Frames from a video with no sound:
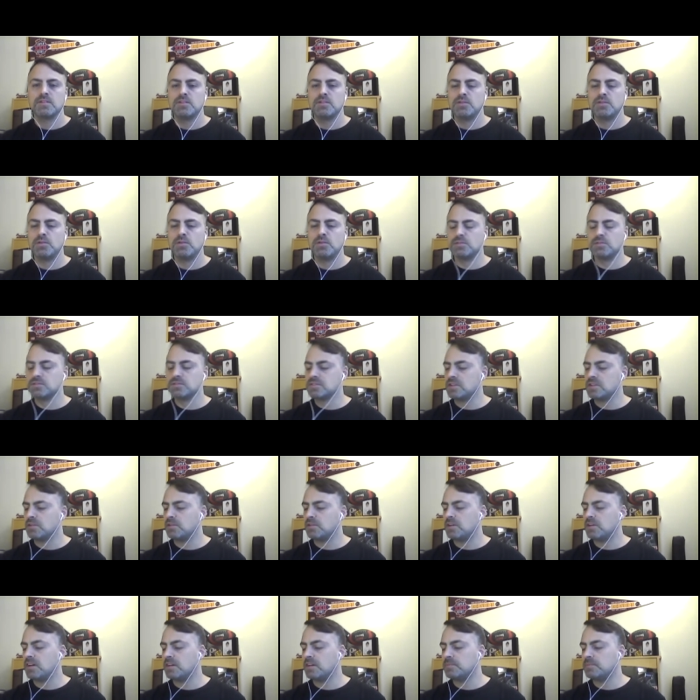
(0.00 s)
Cool.
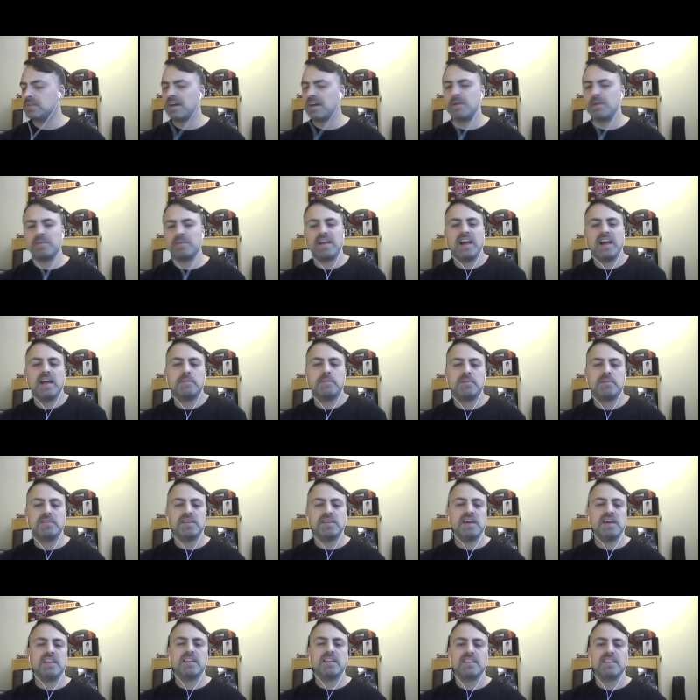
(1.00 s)
So, I mean,
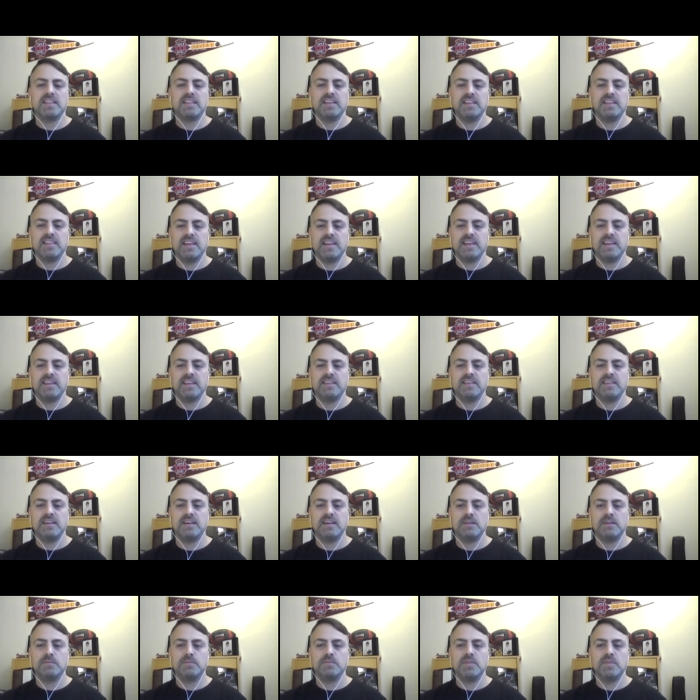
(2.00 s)
hypothetically, like,
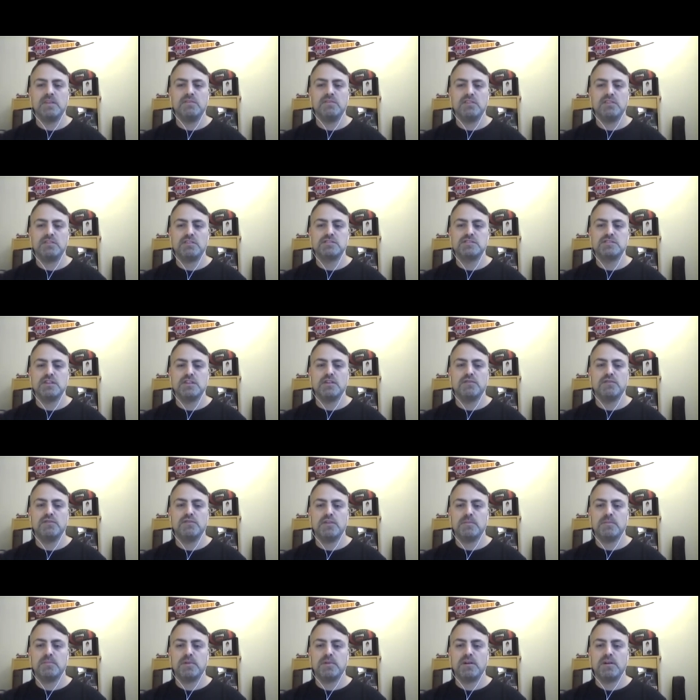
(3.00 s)
if there's no
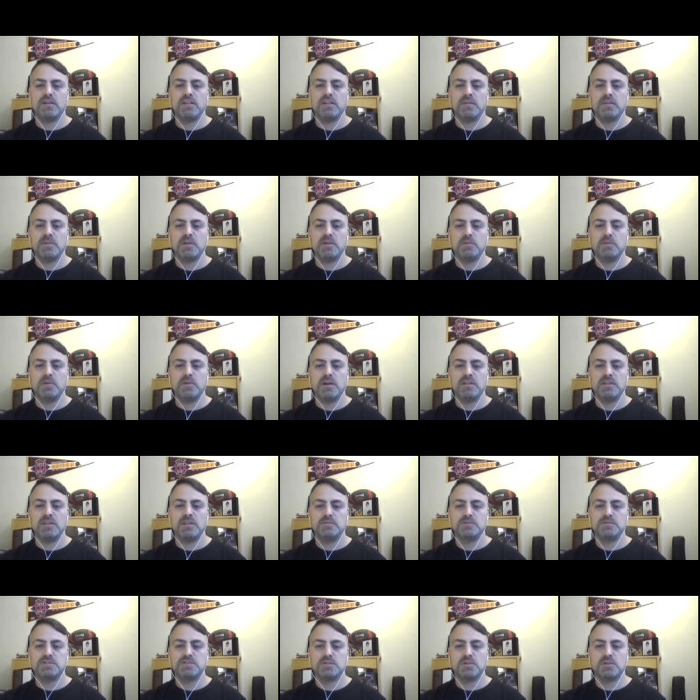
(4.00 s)
football, I mean, what
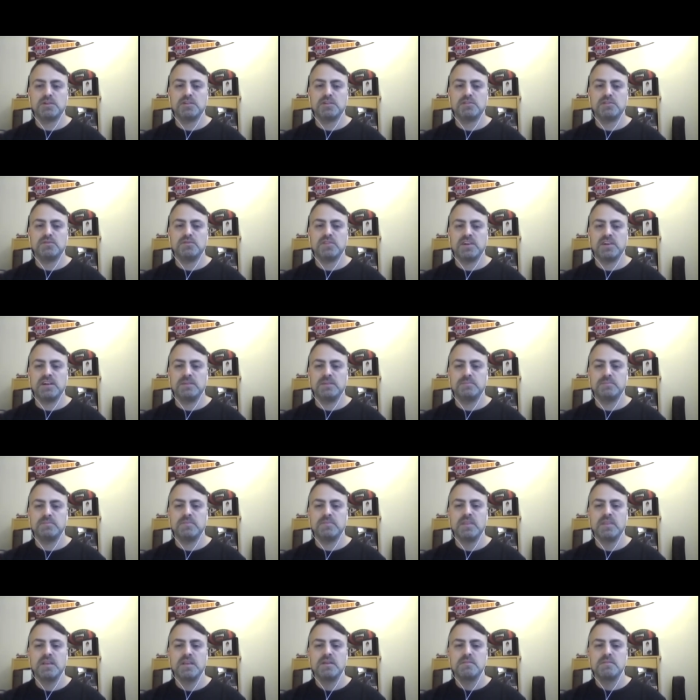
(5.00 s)
sort of
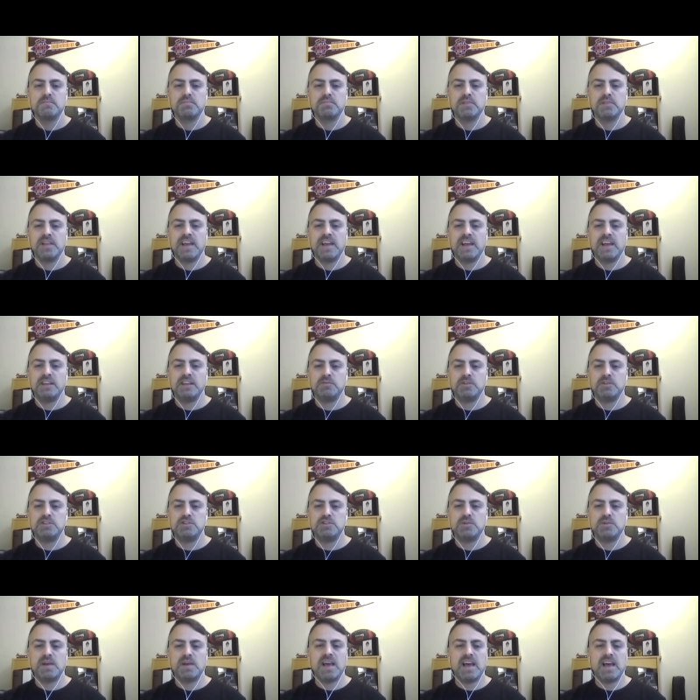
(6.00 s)
plan would
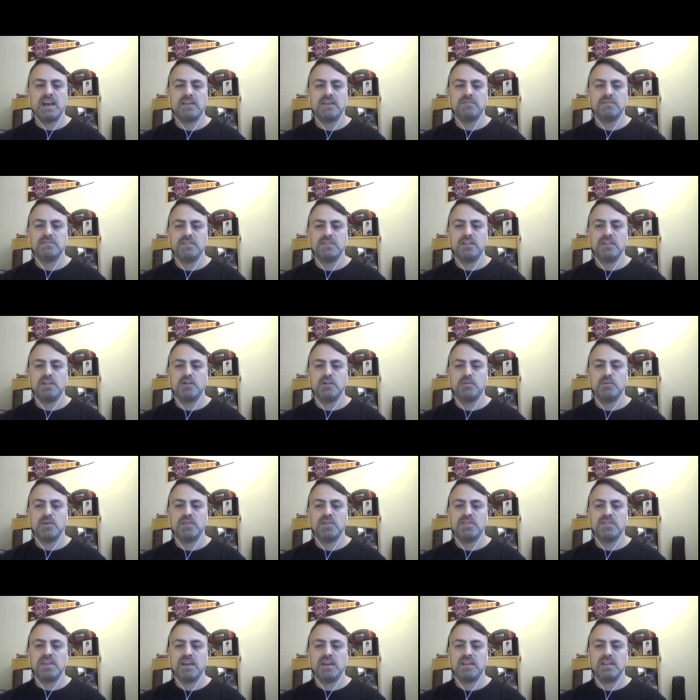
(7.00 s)
you have, with
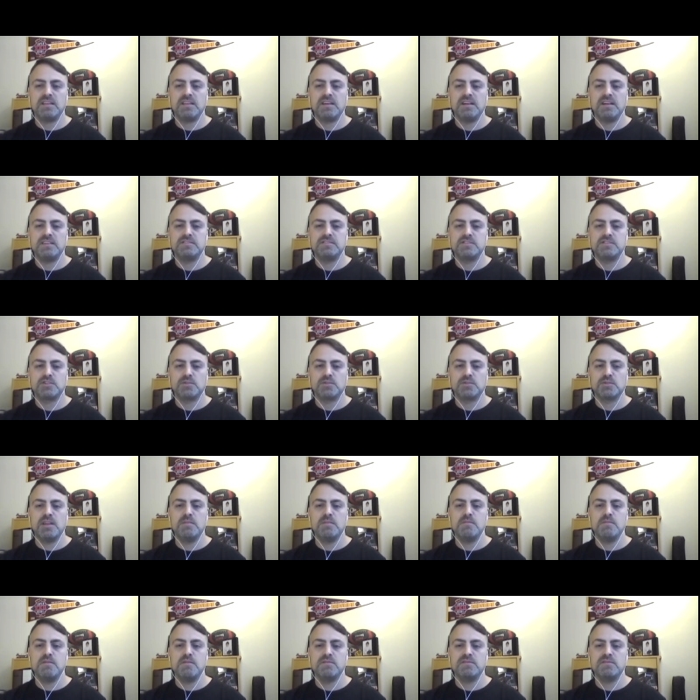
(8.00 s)
that degree
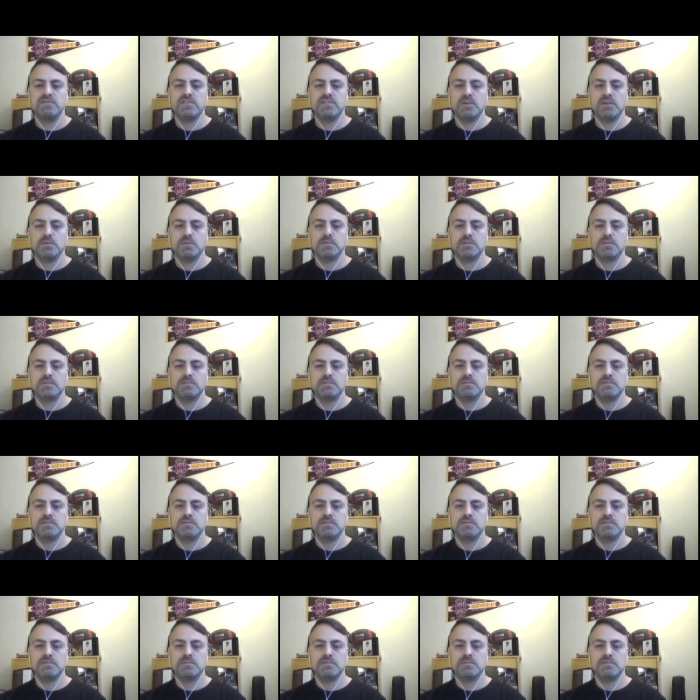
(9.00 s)
moving forward?